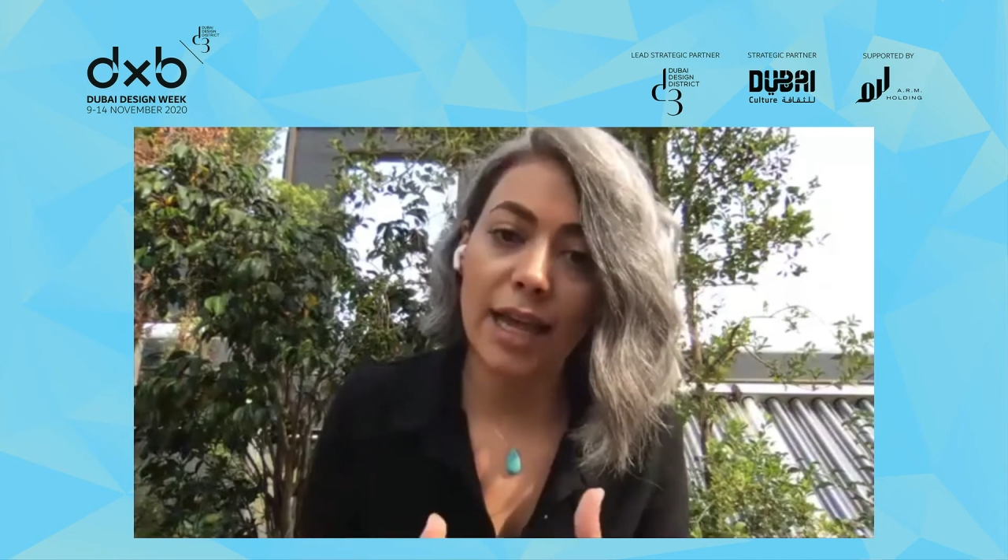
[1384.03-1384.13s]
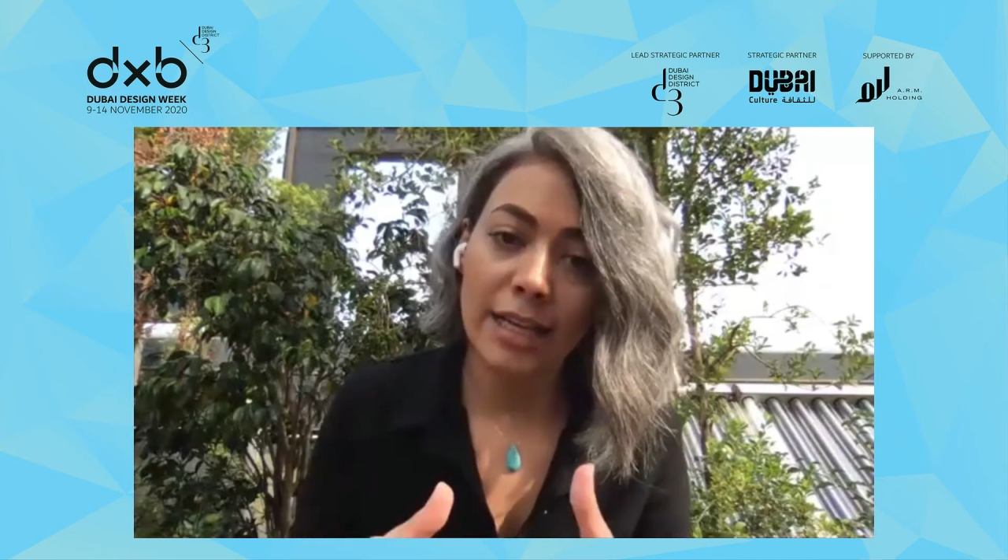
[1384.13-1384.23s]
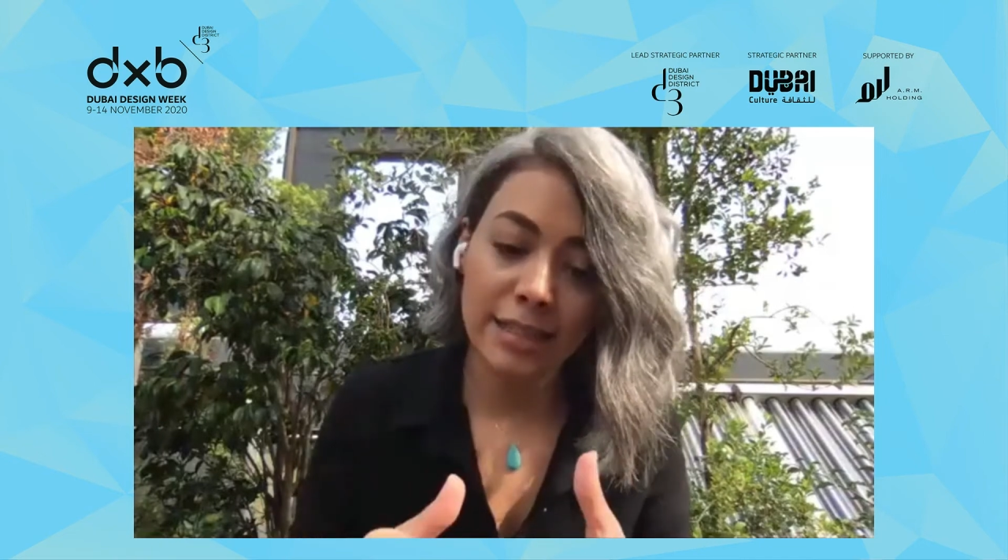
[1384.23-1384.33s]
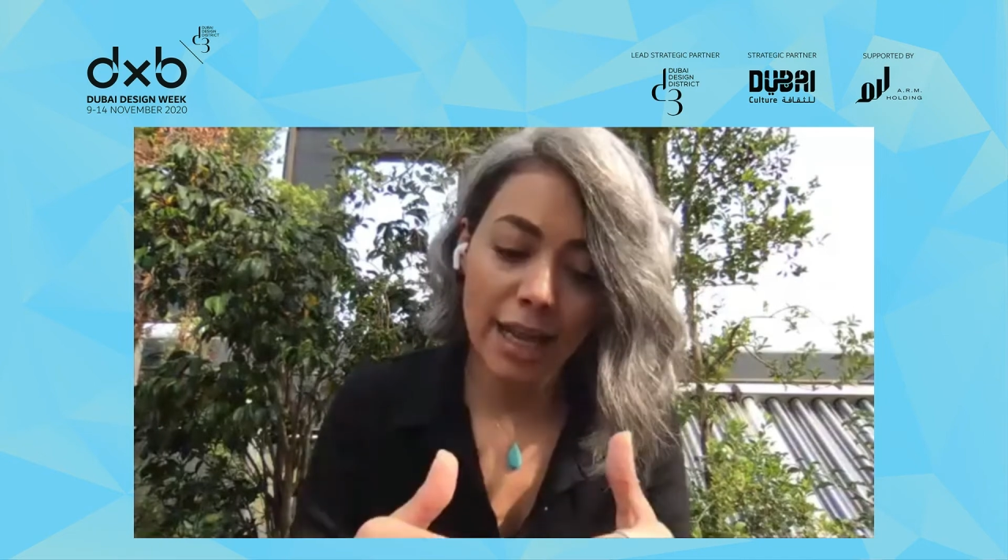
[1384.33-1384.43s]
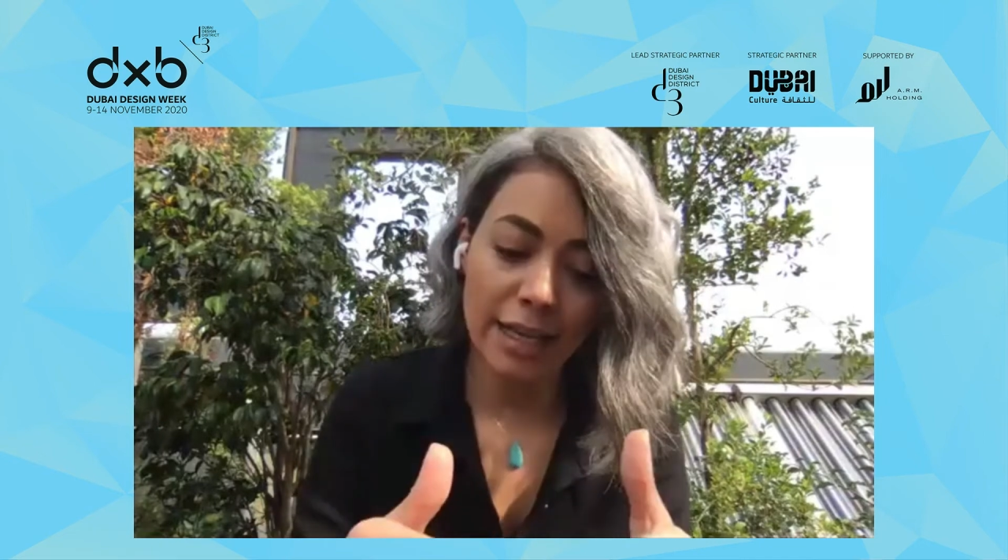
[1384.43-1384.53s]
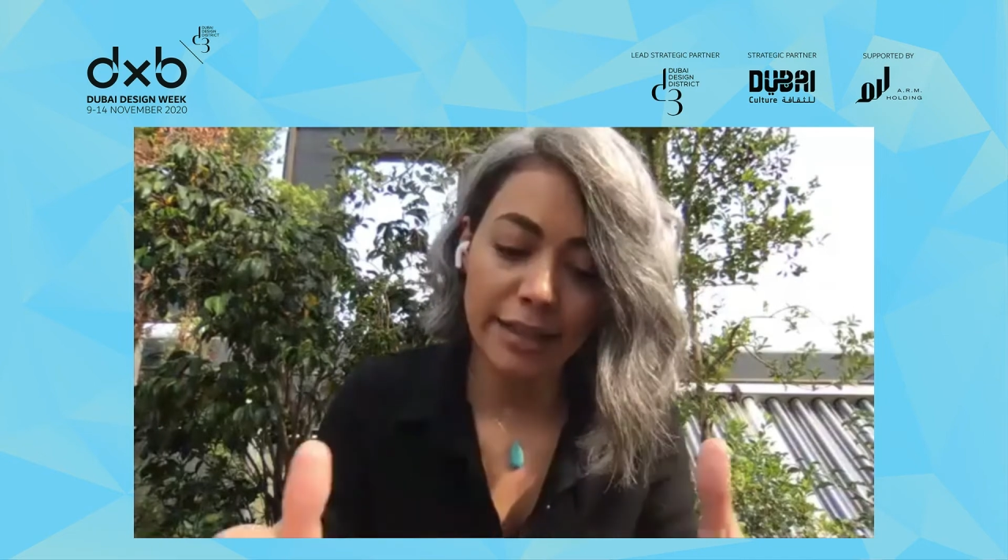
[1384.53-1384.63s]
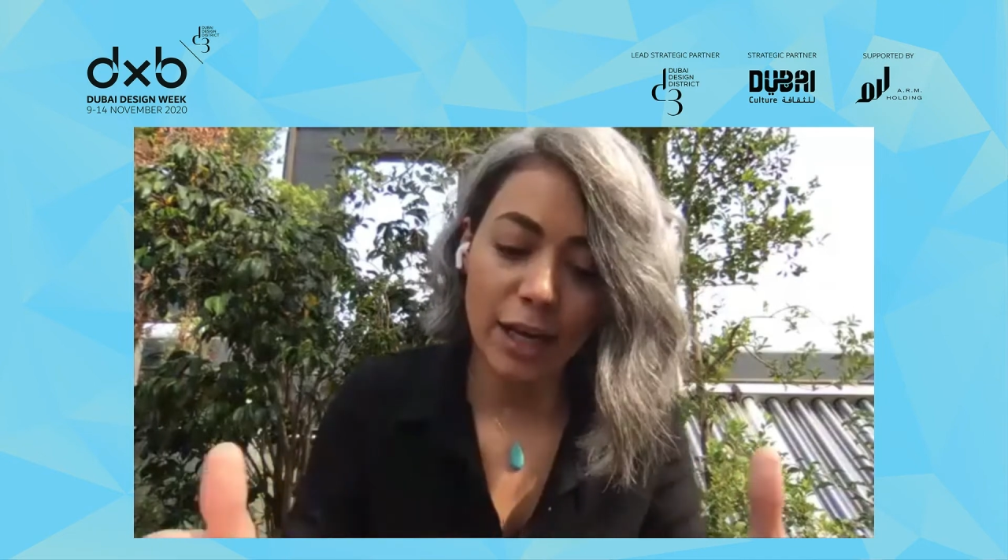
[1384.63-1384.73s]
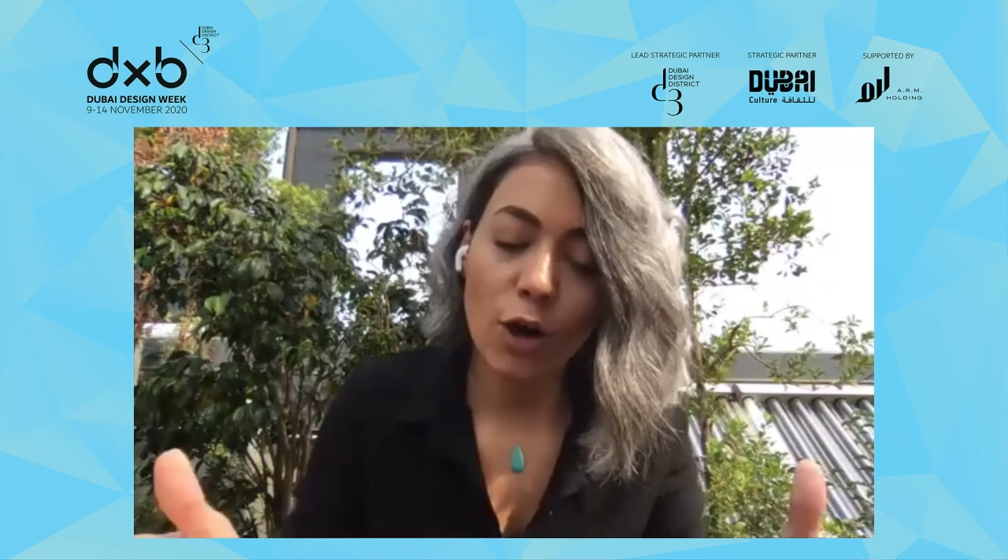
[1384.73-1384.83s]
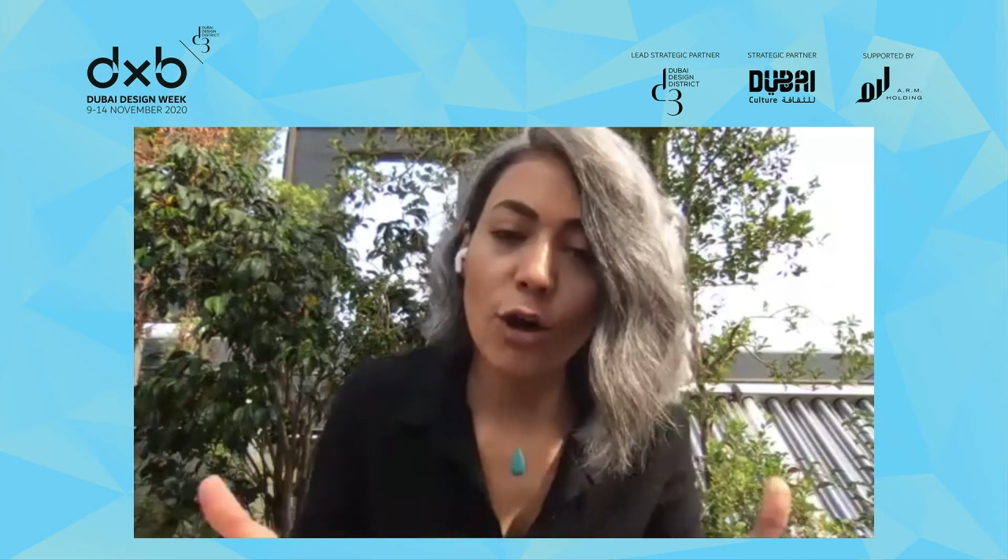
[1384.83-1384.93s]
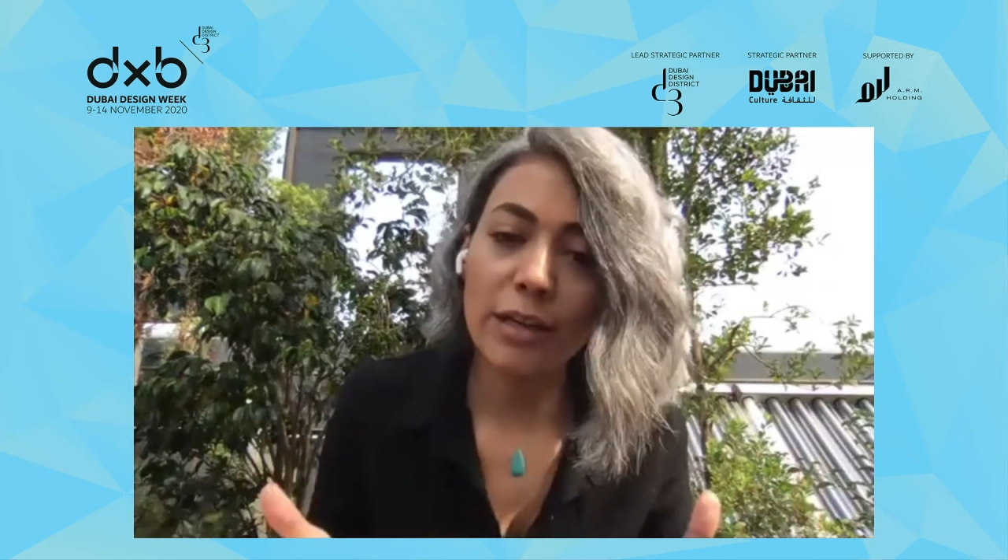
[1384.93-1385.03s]
and
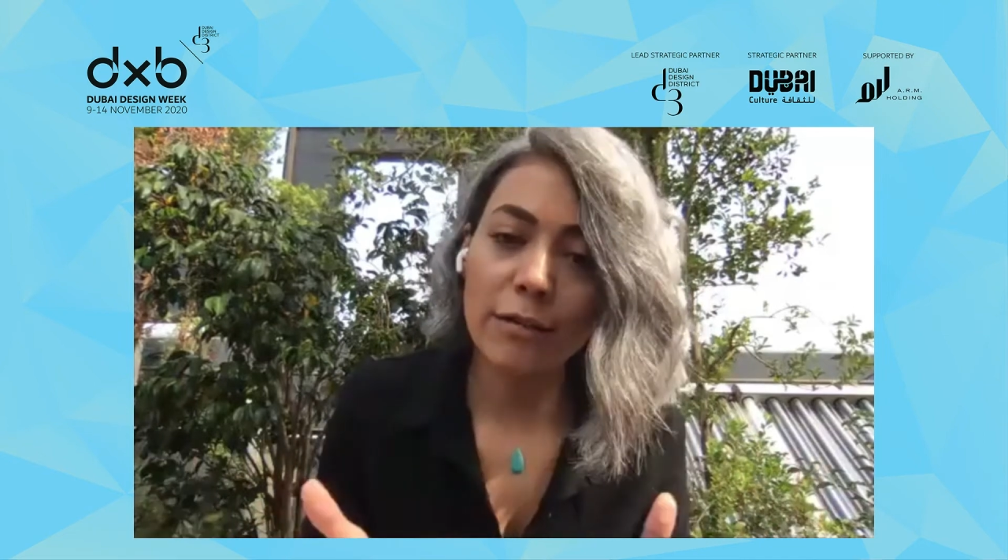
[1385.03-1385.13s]
the whole